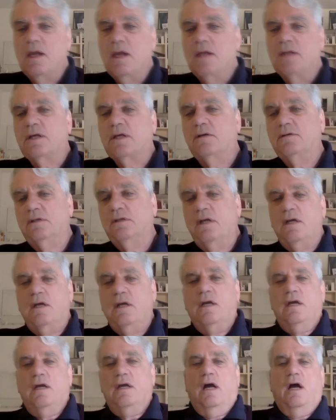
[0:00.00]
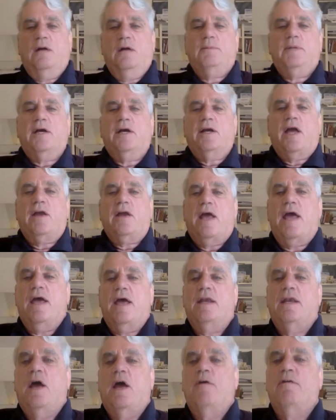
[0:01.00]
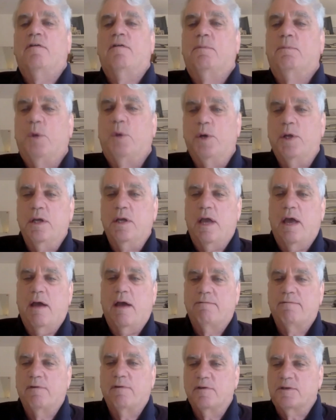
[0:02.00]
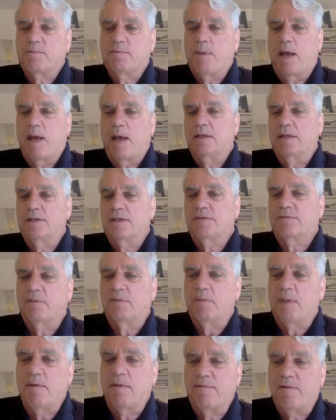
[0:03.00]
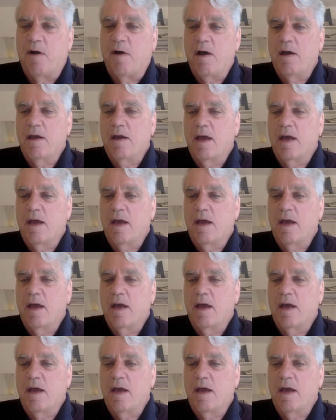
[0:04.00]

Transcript: So I'm now going to hand over to Budi, our first panelist from FI,